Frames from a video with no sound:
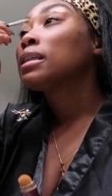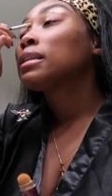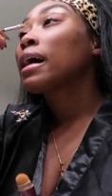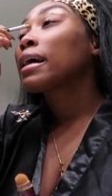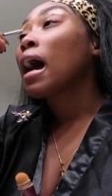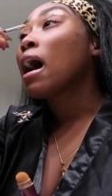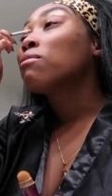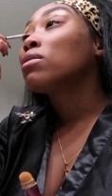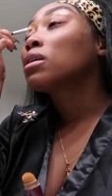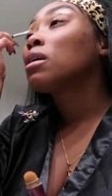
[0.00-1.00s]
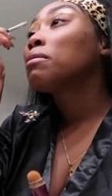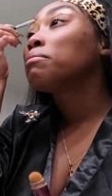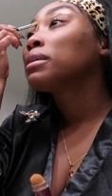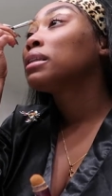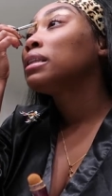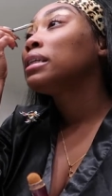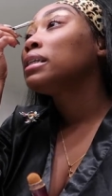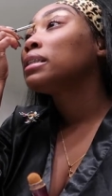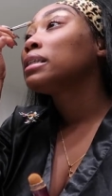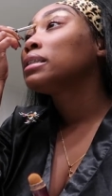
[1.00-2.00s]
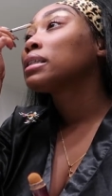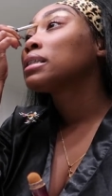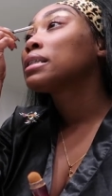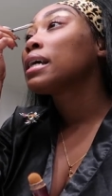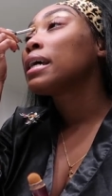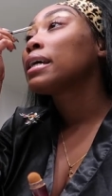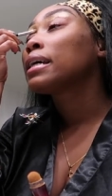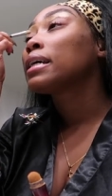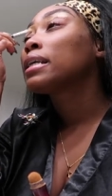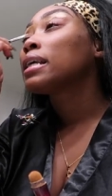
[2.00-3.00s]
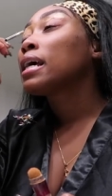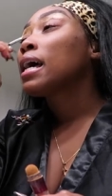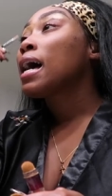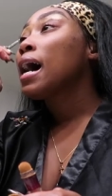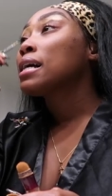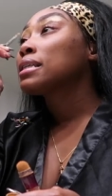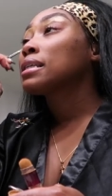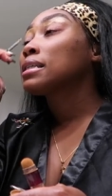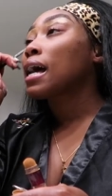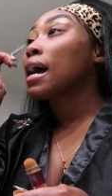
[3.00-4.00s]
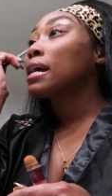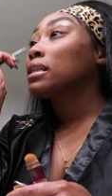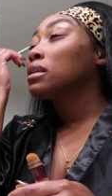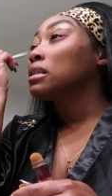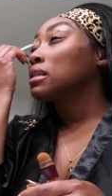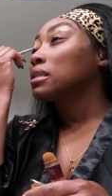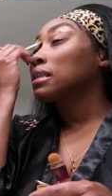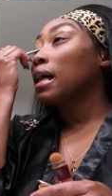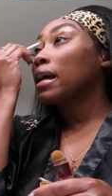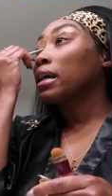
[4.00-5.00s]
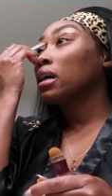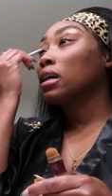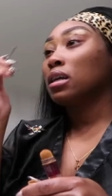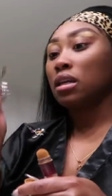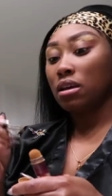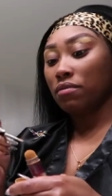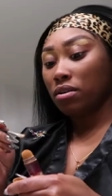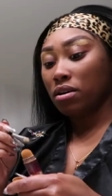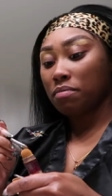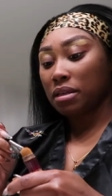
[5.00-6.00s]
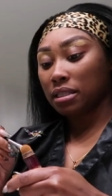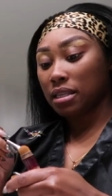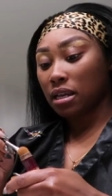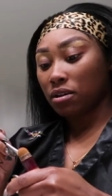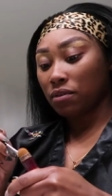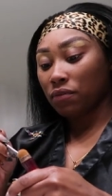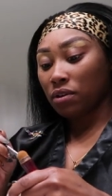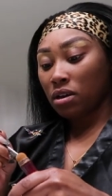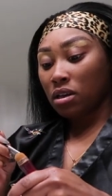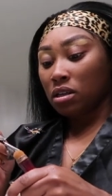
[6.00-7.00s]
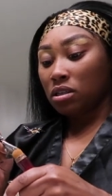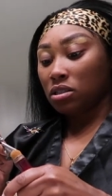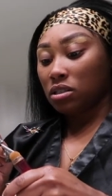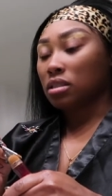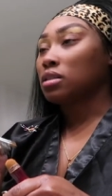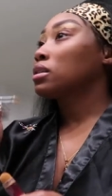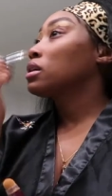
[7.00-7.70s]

like, I will completely just take it as a sign to just like give up instead of just